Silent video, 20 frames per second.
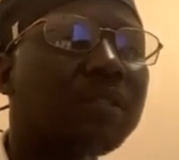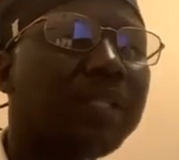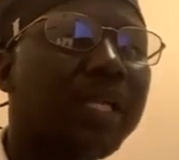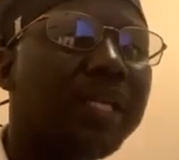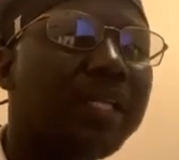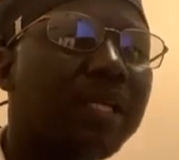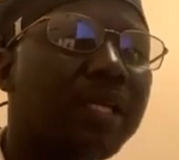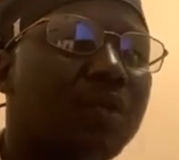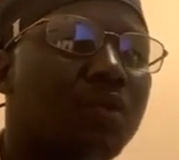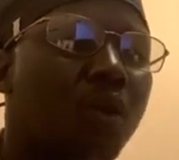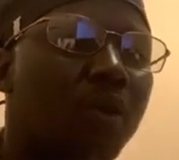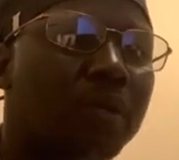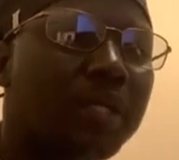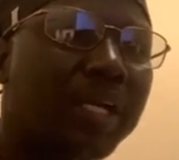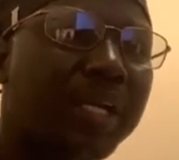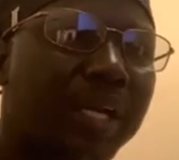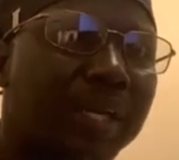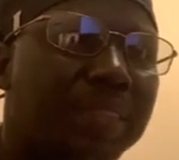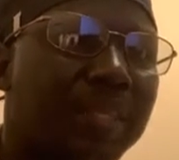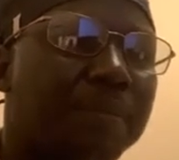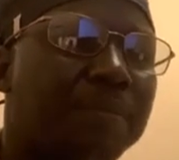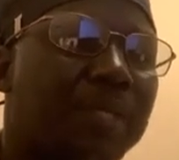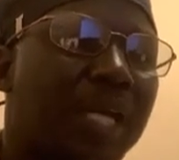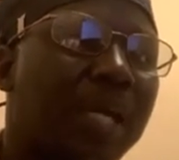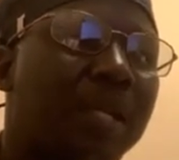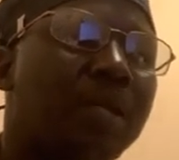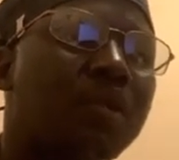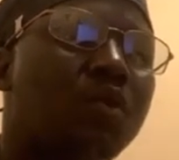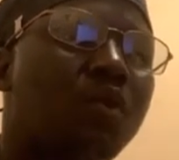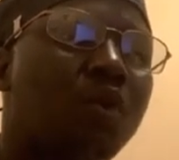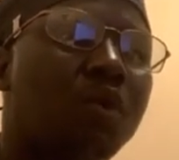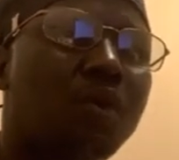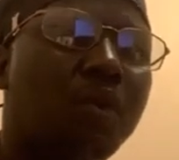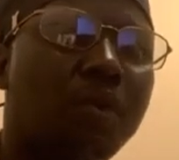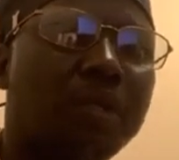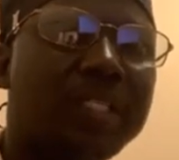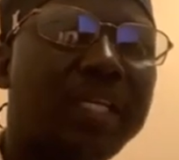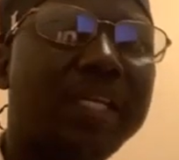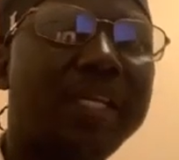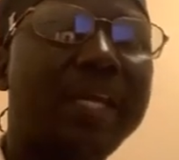Nay they talk you can them chada
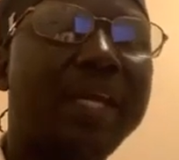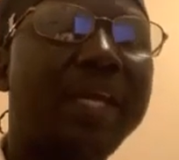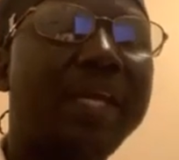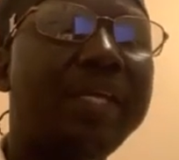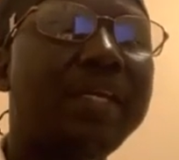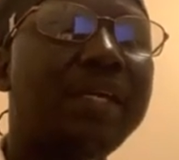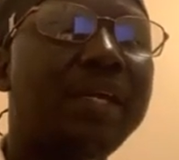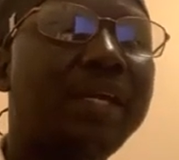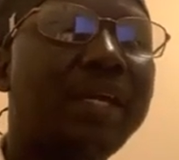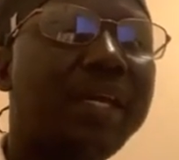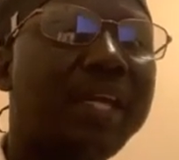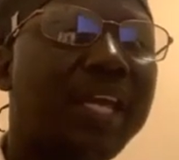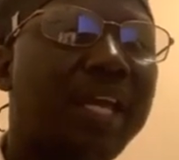talk a